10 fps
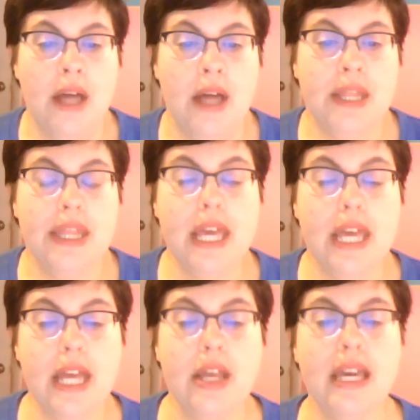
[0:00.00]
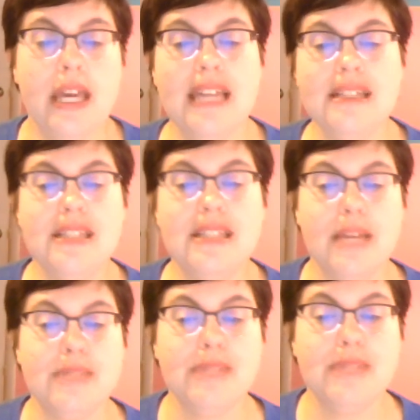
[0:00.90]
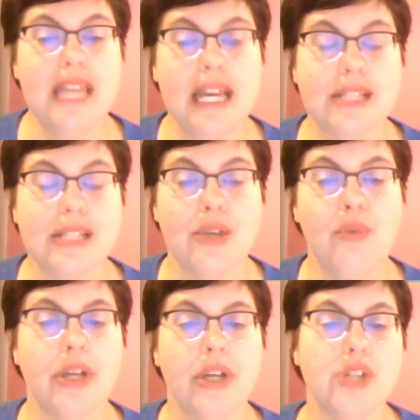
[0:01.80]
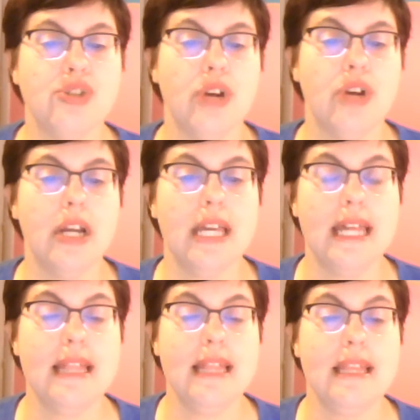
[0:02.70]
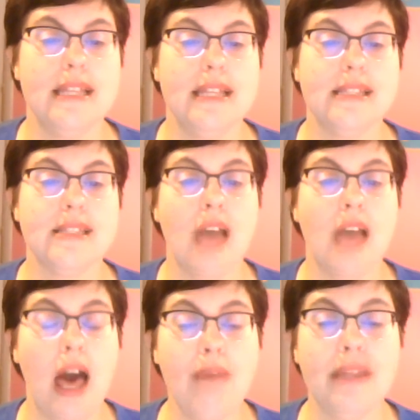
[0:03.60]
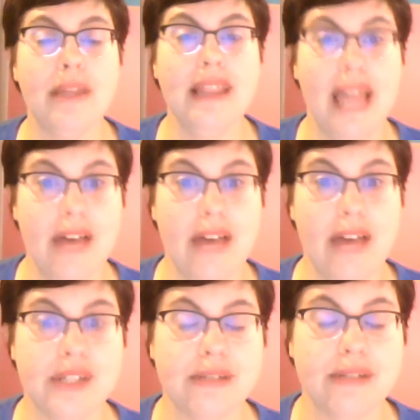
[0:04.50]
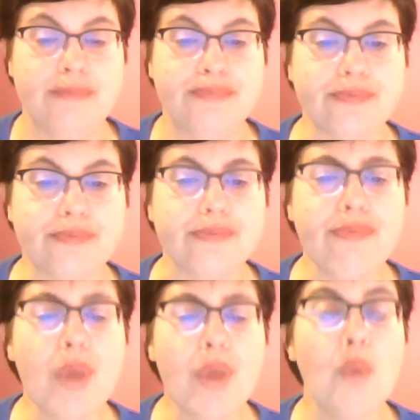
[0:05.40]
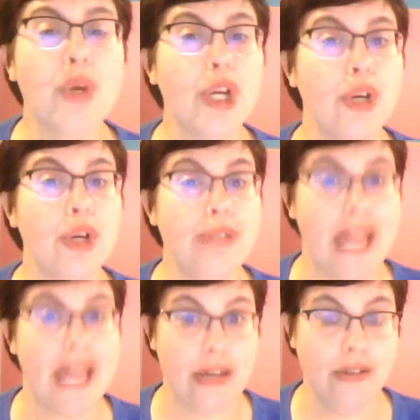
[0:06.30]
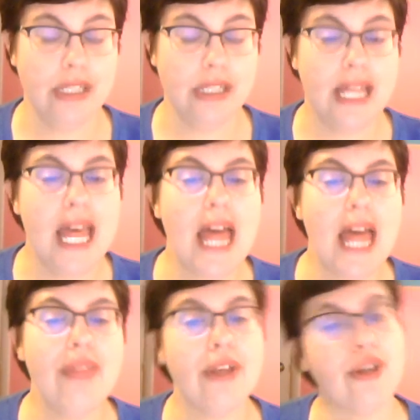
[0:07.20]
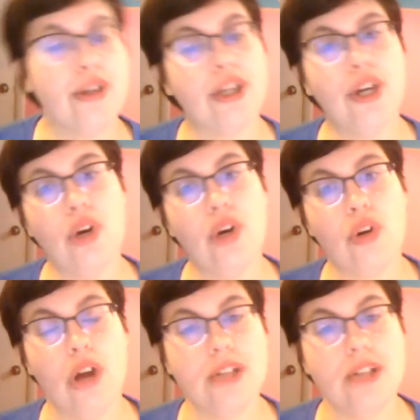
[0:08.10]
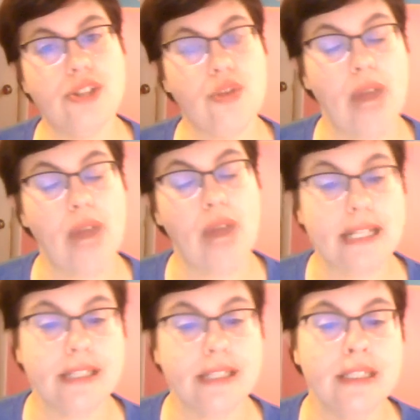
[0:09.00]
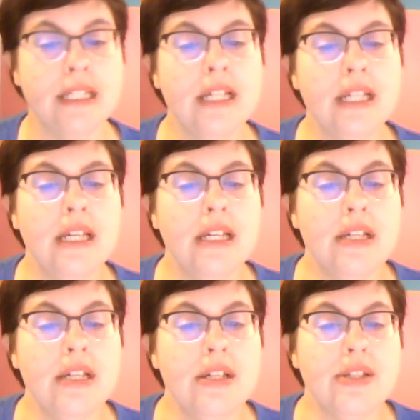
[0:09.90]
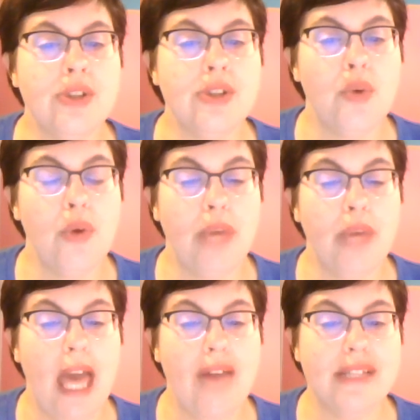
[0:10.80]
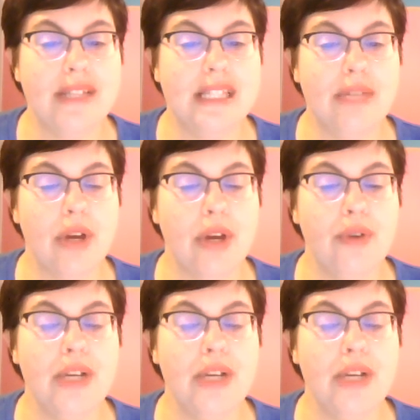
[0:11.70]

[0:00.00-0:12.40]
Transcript: Then in step 6, we're going to start in this top left. We're going to go down, and then you're going to go across to the right. So what we have is 0,